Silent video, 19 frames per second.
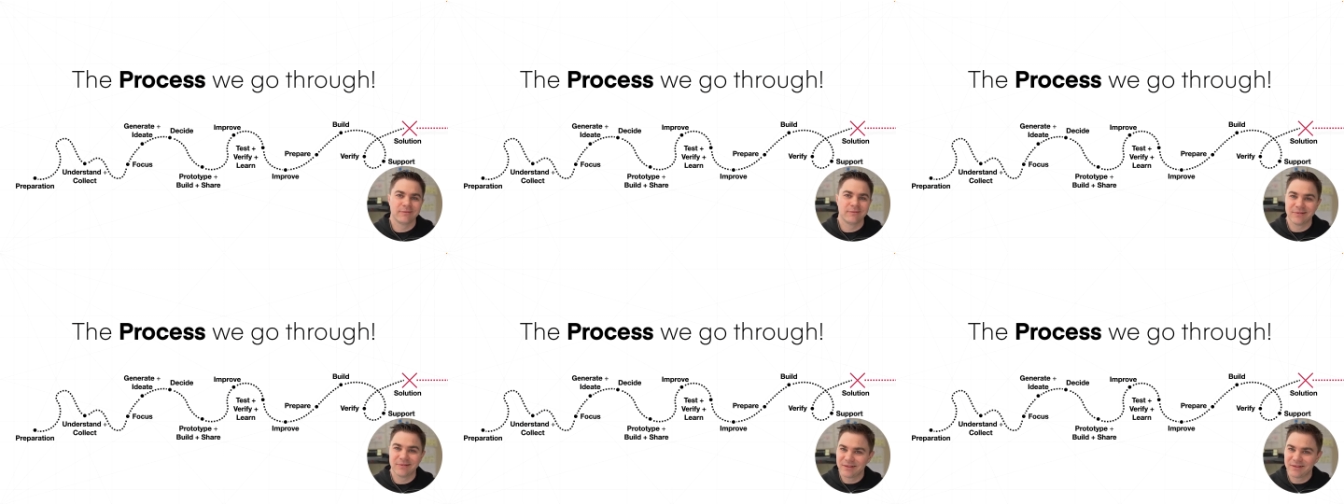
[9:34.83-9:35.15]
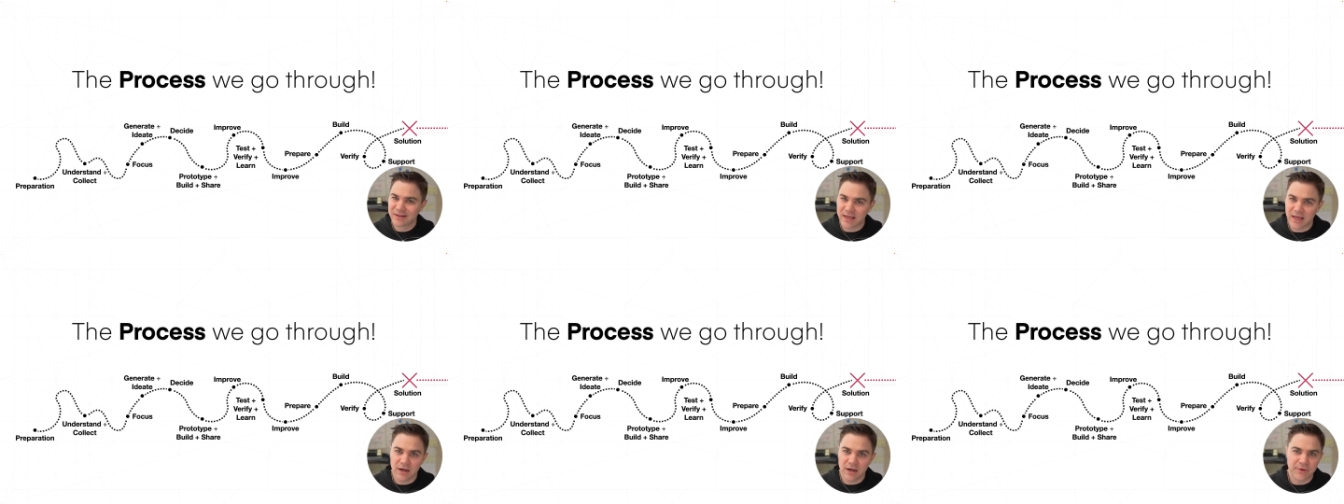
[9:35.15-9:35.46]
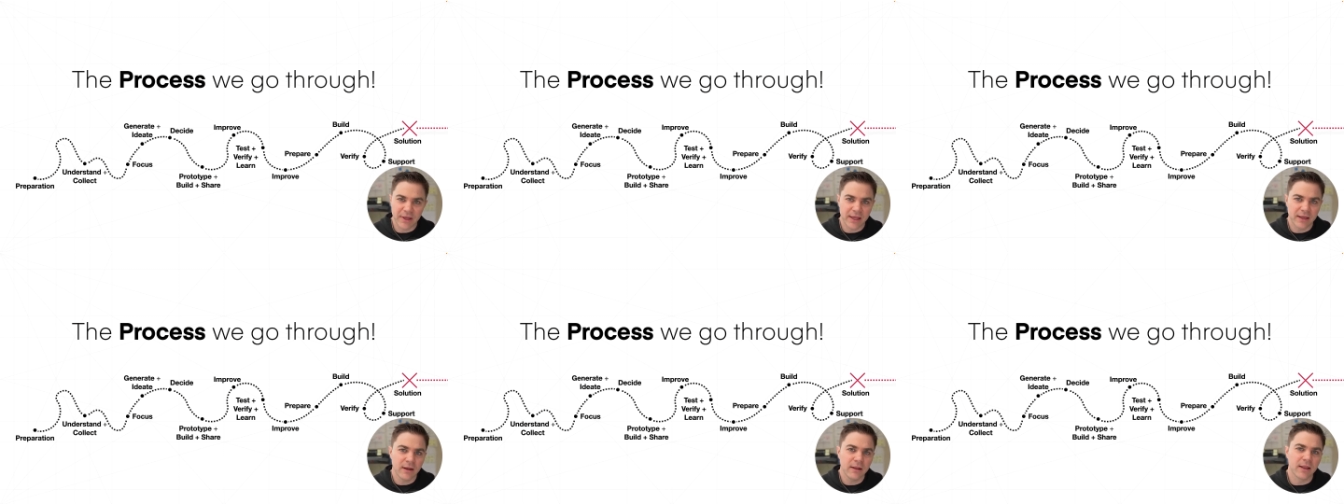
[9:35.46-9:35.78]
kind of
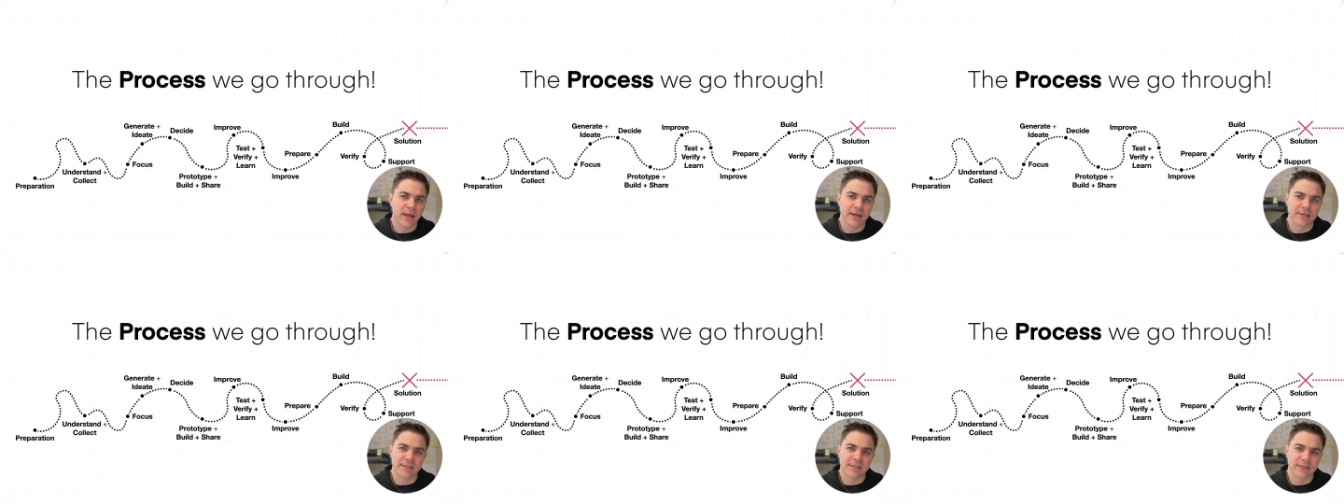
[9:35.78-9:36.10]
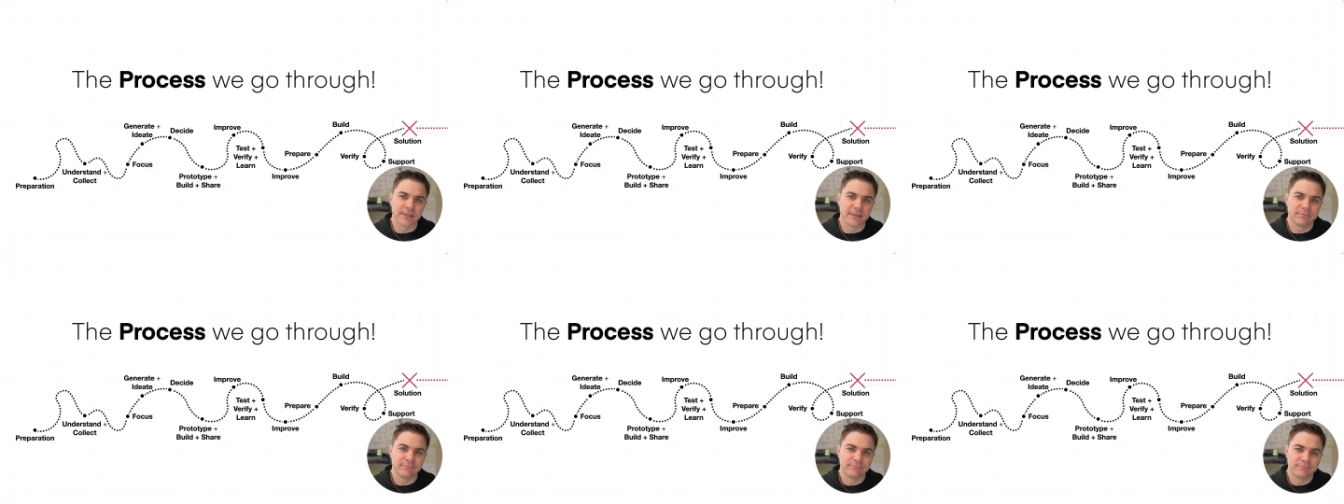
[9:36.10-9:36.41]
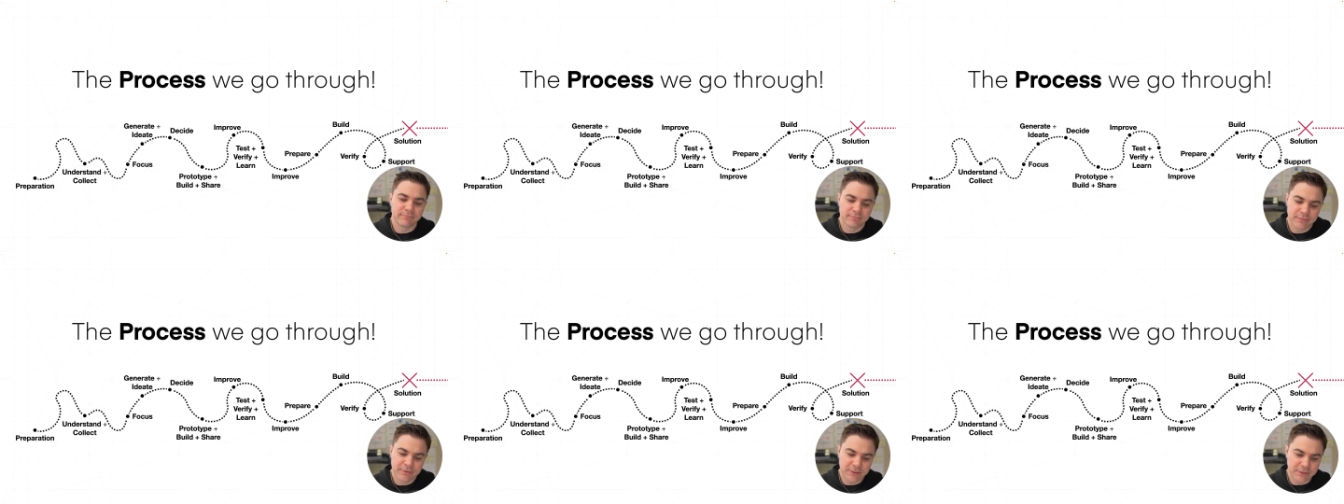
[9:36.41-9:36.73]
analyzing it
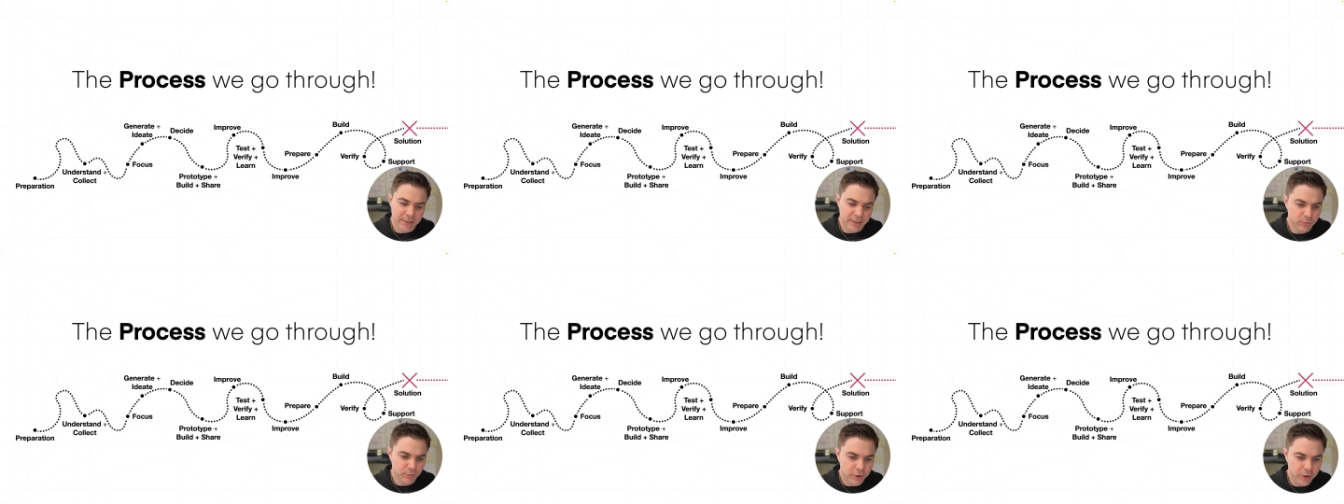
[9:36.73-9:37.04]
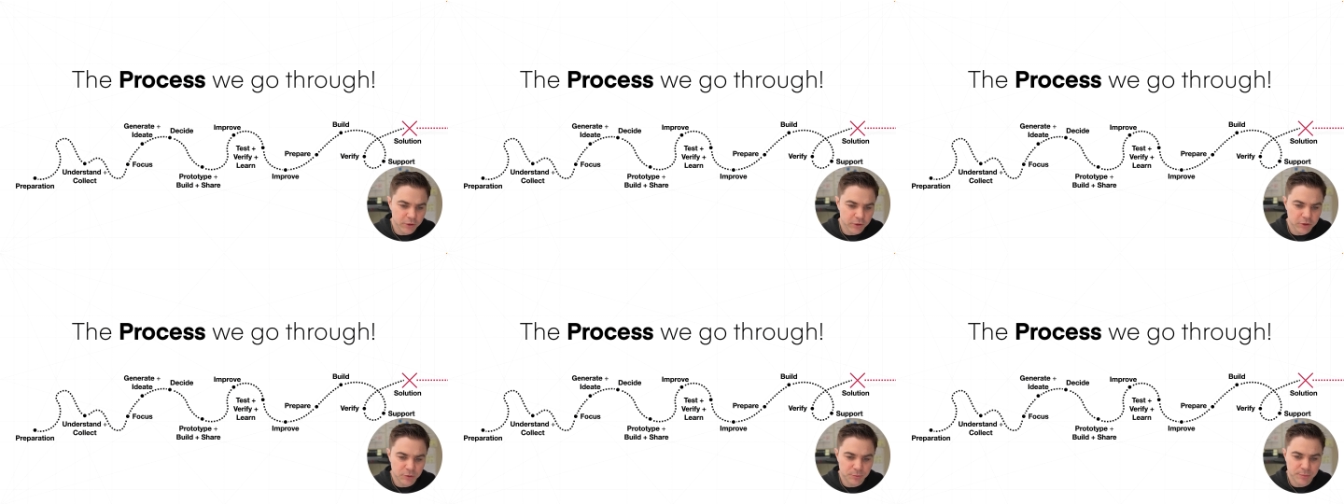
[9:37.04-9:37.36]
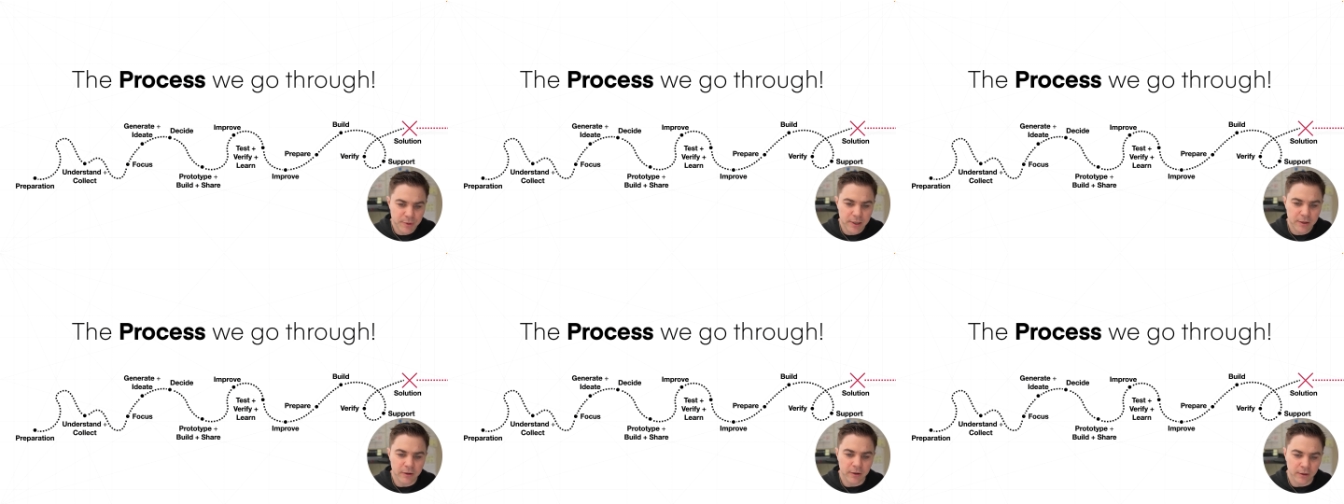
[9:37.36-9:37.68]
seeing what you could do
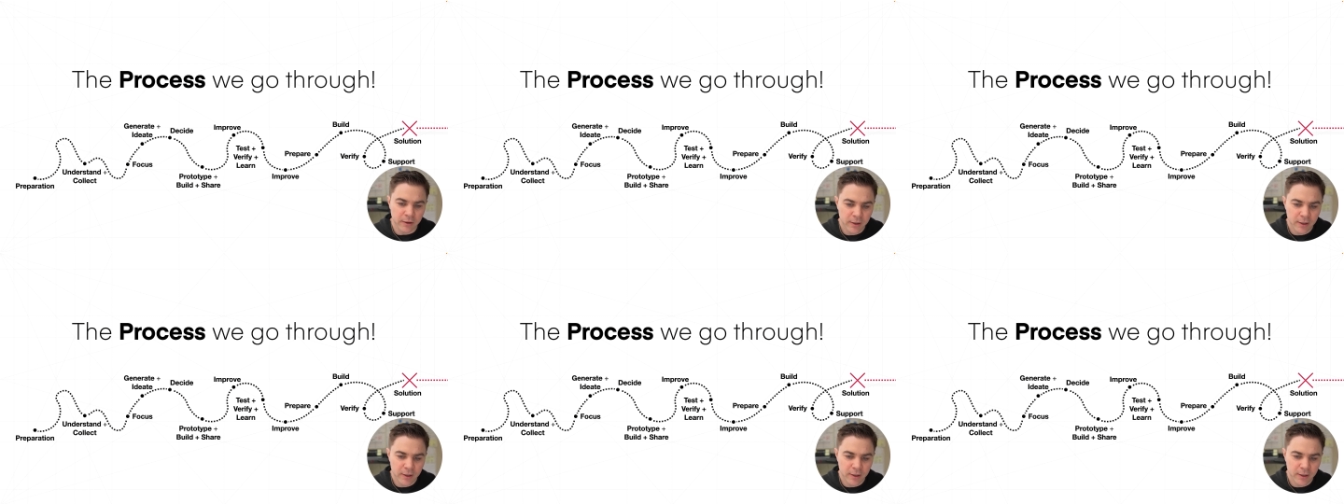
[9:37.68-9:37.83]
better,